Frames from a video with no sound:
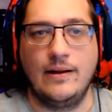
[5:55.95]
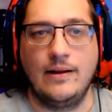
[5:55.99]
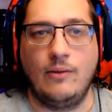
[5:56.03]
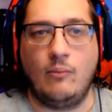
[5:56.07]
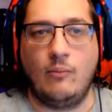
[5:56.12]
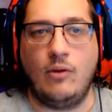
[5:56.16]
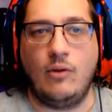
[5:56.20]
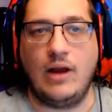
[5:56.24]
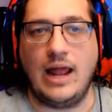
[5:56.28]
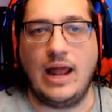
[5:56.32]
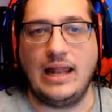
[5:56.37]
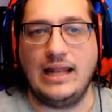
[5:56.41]

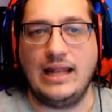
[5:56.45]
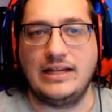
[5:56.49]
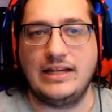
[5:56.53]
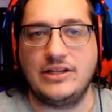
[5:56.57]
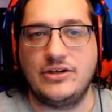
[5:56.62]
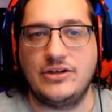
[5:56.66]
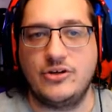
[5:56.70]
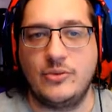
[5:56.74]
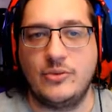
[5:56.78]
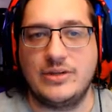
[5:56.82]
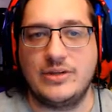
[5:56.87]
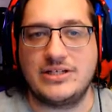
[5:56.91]
what I like to
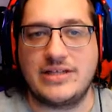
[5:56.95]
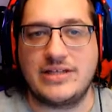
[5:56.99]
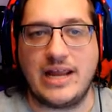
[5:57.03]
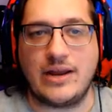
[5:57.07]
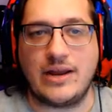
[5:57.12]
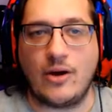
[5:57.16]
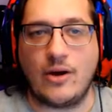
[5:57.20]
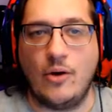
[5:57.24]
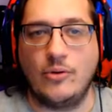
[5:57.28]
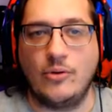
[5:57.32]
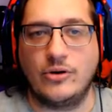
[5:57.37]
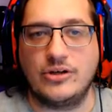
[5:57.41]
do is take
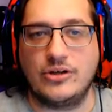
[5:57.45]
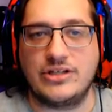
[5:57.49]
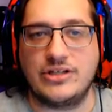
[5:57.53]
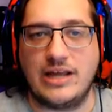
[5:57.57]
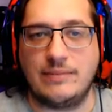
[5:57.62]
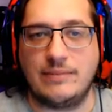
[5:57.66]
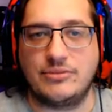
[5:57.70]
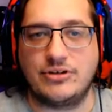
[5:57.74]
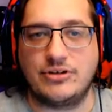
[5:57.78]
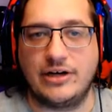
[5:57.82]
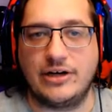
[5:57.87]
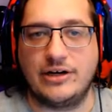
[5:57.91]
owner
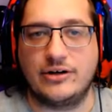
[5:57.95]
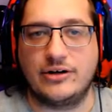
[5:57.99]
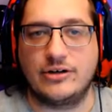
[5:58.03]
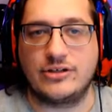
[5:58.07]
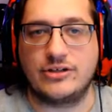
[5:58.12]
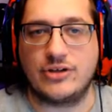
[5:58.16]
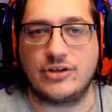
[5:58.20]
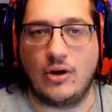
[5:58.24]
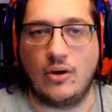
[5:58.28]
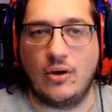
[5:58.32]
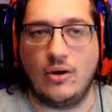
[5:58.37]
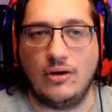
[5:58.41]
type
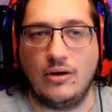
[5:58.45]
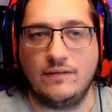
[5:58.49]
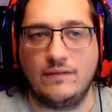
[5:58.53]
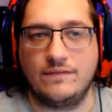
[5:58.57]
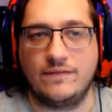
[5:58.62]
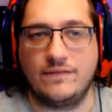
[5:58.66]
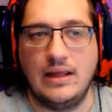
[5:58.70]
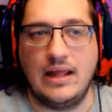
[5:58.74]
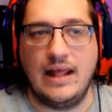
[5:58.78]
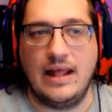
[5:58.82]
traders off.